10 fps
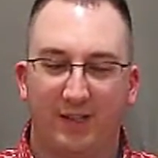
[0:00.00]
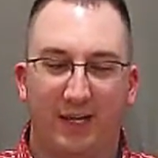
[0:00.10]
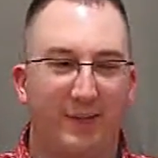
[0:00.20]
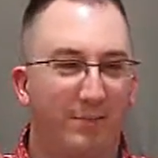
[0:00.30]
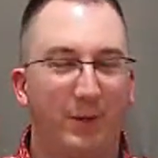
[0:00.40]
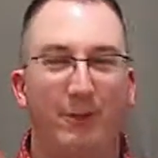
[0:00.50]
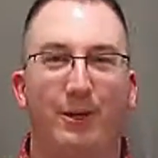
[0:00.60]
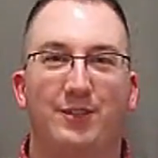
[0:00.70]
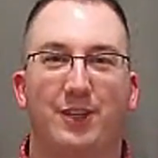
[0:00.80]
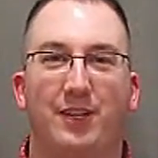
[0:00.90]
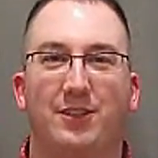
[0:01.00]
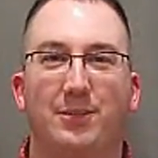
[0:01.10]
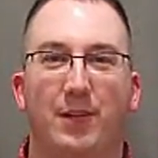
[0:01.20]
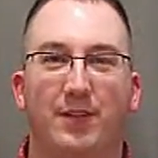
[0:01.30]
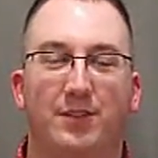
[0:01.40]
I, Budweiser
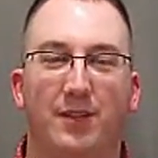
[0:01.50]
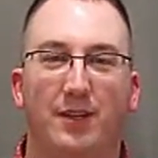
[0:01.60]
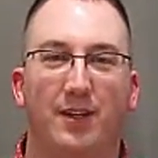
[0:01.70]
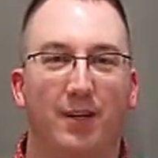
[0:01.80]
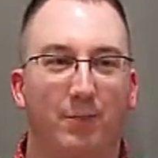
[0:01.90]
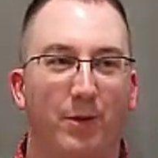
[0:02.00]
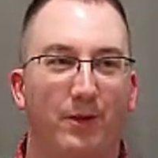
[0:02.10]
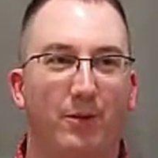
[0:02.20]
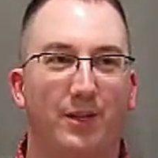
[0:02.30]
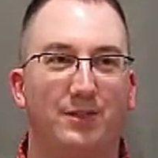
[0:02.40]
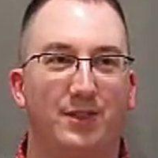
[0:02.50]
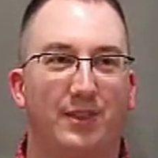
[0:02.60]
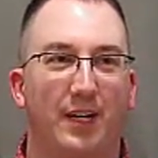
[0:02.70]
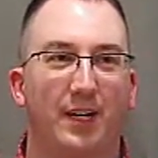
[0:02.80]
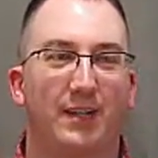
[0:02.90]
actually makes a, a
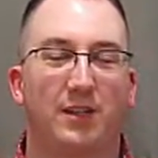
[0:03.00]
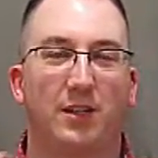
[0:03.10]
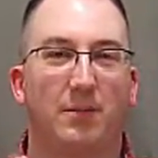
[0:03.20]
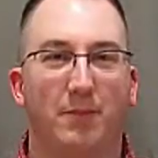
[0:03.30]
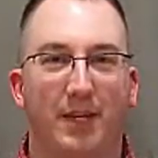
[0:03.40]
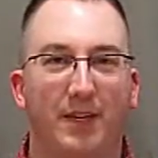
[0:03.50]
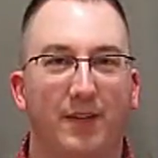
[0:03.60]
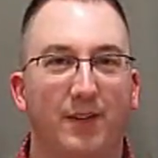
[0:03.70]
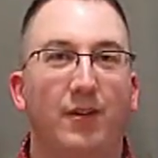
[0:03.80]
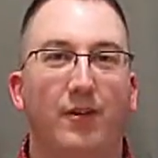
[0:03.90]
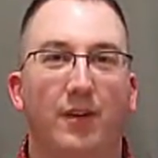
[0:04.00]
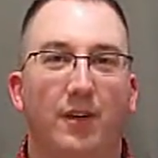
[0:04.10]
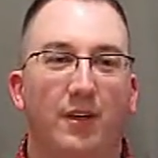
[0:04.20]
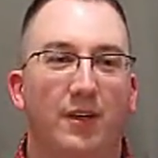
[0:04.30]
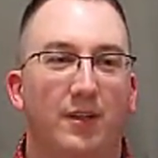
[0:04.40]
Budweiser and Clamato
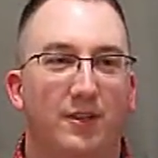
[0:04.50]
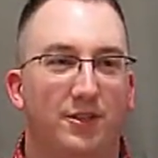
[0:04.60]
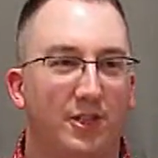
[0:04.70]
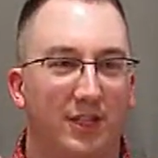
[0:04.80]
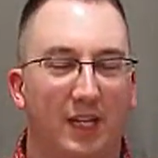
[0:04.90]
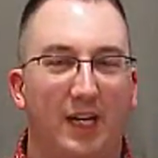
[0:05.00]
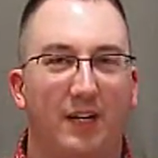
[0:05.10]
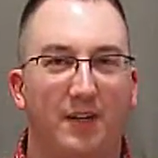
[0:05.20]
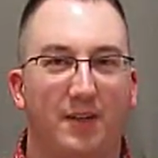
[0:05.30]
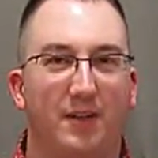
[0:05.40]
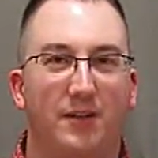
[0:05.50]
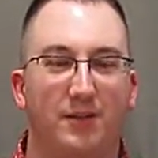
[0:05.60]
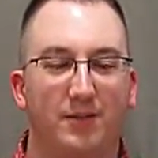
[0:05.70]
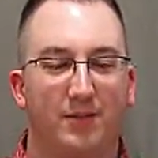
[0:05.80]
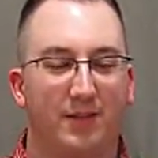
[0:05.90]
chelada
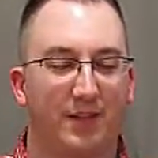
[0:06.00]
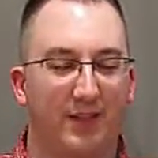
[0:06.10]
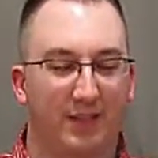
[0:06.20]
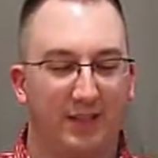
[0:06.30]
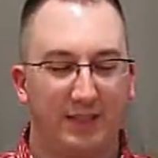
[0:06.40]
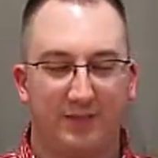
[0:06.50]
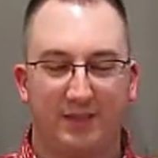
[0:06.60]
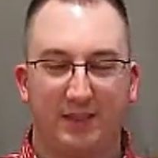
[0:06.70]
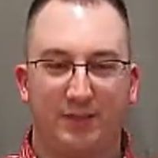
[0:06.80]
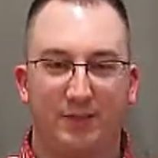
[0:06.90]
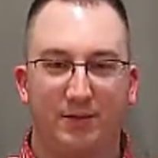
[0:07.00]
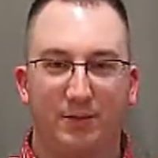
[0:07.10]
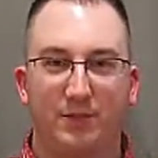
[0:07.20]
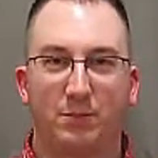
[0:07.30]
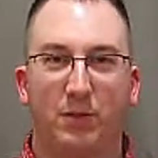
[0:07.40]
thing. It's, it's,
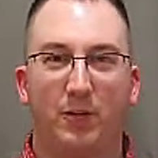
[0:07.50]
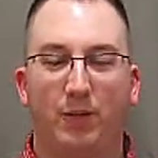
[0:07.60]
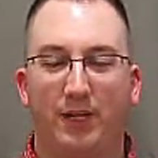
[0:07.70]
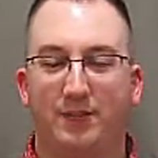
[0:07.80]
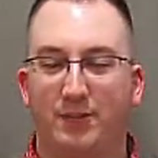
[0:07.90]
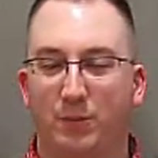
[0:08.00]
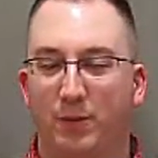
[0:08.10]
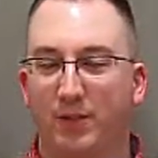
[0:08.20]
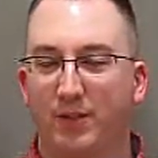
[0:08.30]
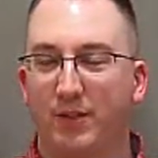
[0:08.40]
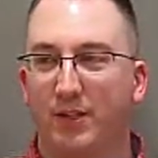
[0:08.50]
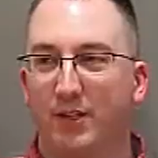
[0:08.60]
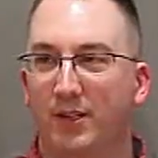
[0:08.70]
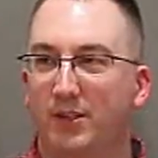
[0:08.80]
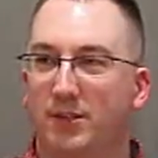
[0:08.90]
it's Budweiser with
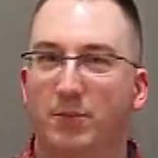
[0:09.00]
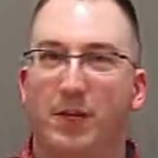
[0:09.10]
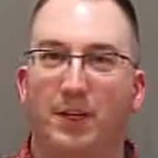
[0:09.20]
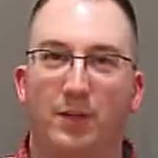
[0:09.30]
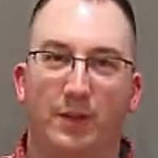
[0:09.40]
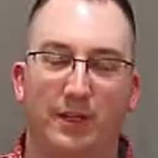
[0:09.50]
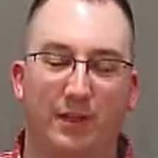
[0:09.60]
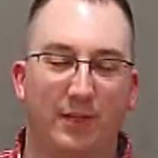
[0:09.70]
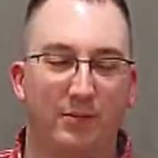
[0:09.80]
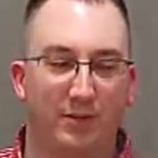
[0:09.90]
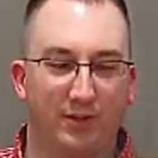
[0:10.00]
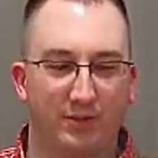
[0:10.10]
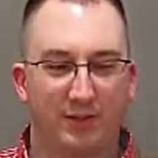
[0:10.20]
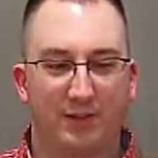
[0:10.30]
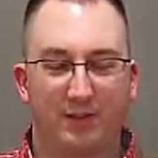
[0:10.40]
tomato and clam
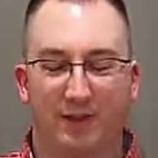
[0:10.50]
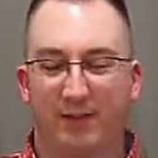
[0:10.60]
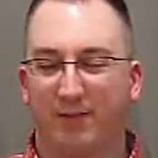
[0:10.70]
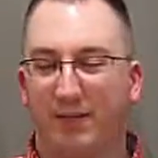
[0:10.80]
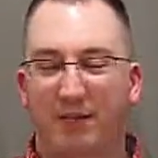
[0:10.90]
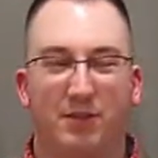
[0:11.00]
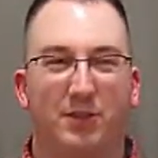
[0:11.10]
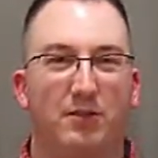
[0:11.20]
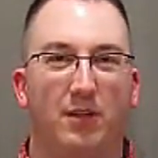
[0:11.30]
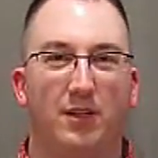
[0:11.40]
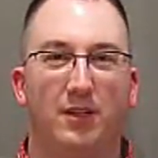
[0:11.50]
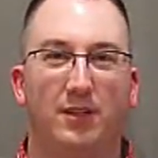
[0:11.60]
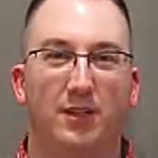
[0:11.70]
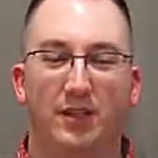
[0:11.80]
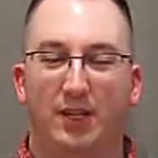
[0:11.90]
juice. And it's like, why would you want...
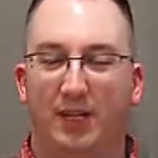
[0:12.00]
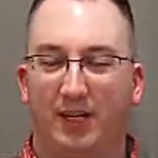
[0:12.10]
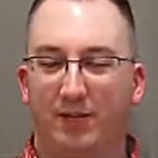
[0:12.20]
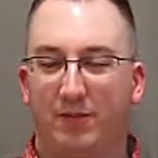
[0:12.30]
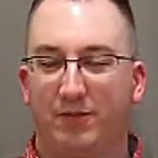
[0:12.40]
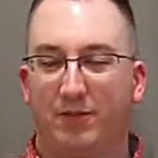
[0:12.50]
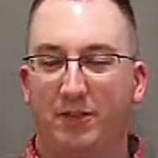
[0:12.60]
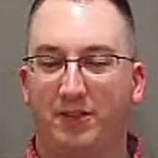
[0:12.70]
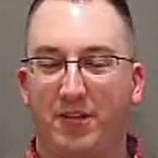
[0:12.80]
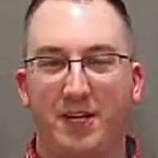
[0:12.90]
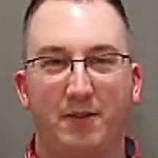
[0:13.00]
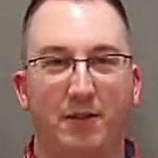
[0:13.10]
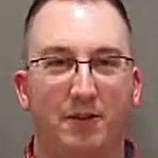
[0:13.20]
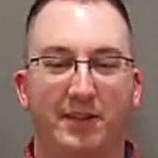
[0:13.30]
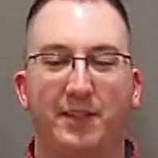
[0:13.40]
I don't want fish
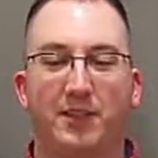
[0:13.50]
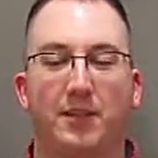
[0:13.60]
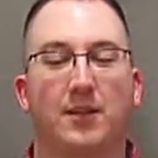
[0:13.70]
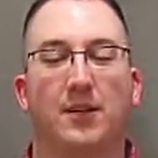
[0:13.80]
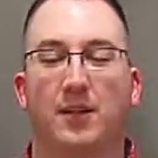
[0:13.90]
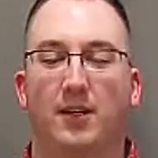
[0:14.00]
anywhere near